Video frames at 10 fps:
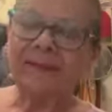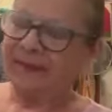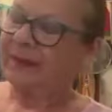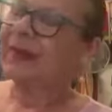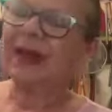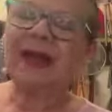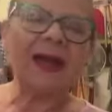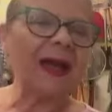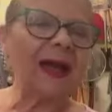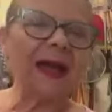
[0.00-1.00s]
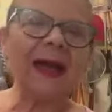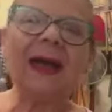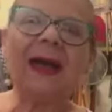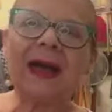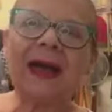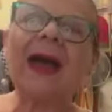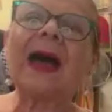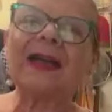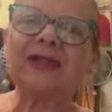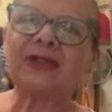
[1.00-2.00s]
in New York City.
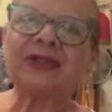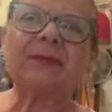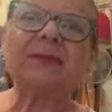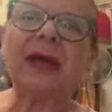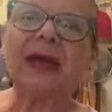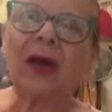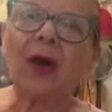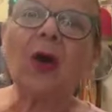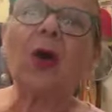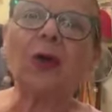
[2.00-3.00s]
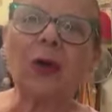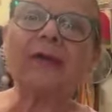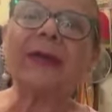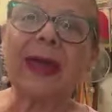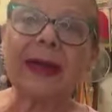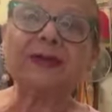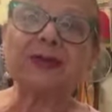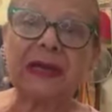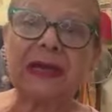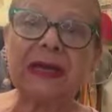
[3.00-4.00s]
I ship all over the
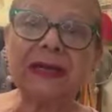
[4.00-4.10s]
country.